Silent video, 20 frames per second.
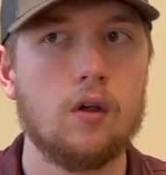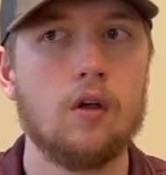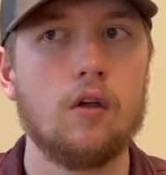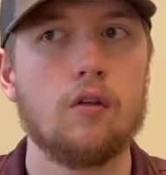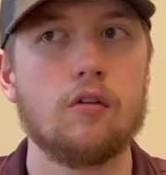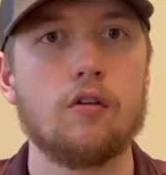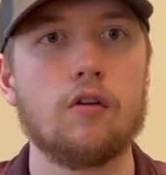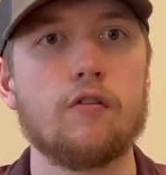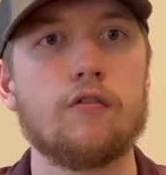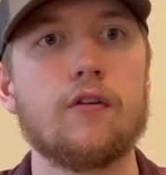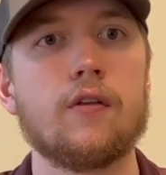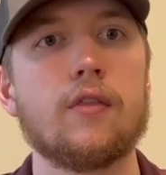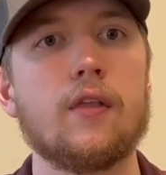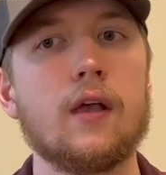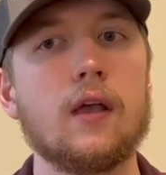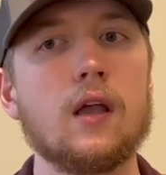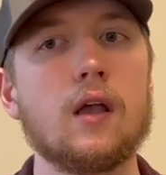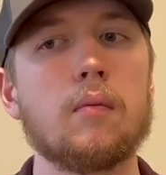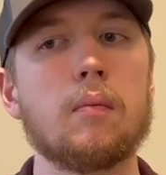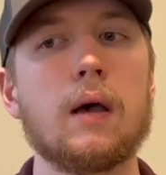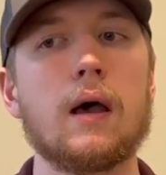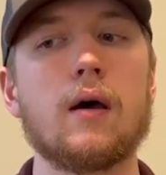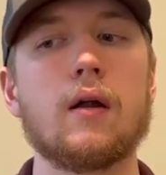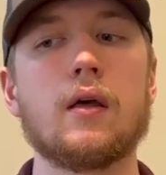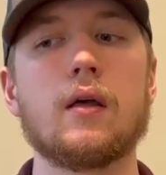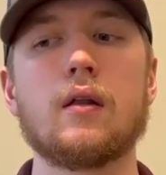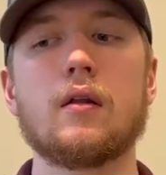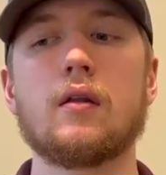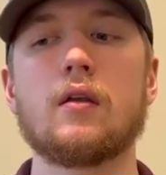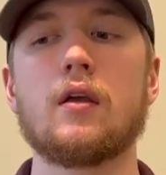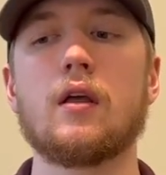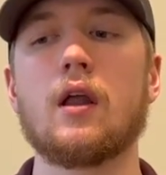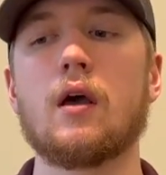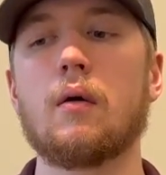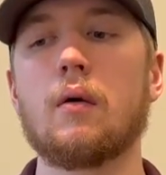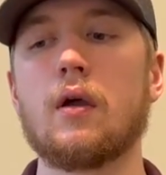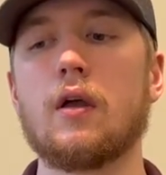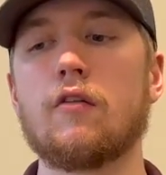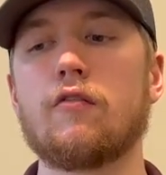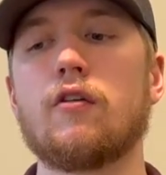So if you think about it,
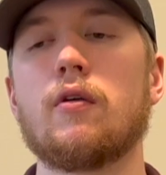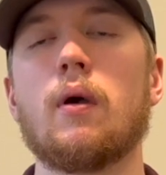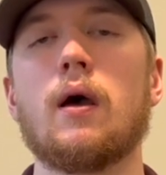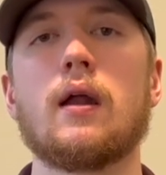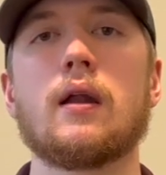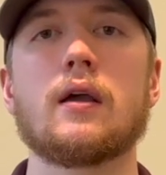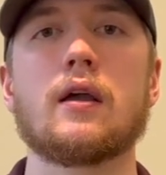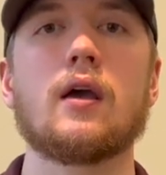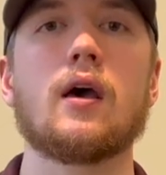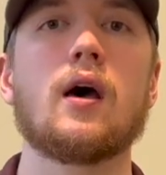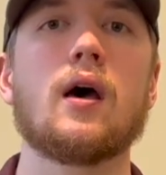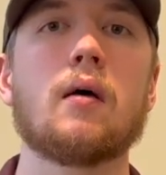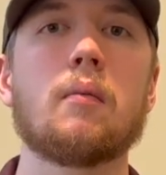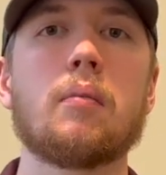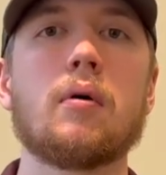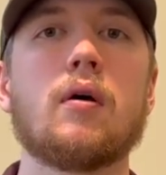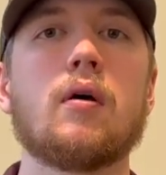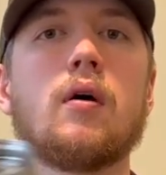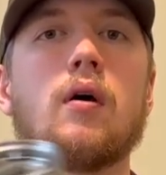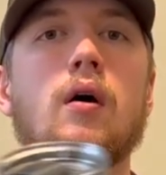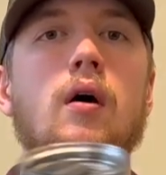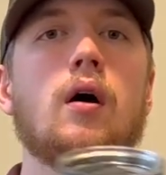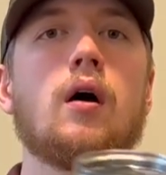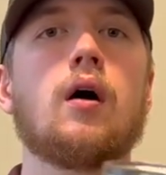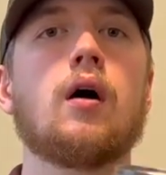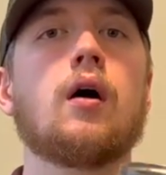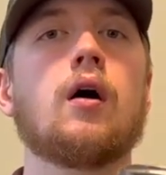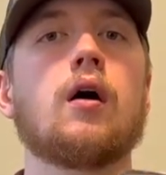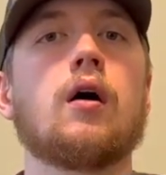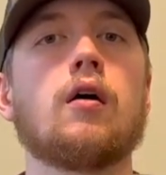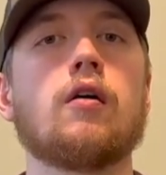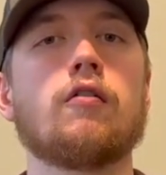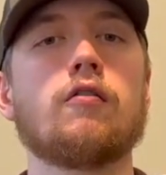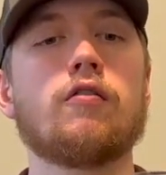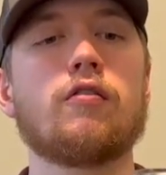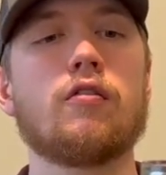if you had a cup of